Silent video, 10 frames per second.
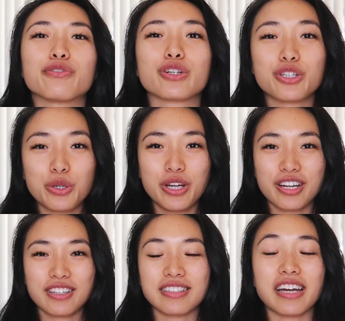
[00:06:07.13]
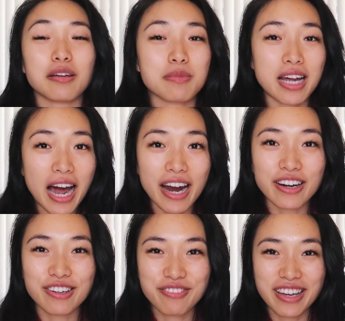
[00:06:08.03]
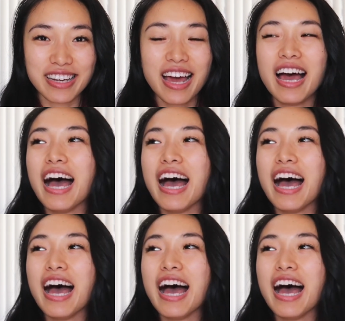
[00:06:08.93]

for 2 years. I am tired of it.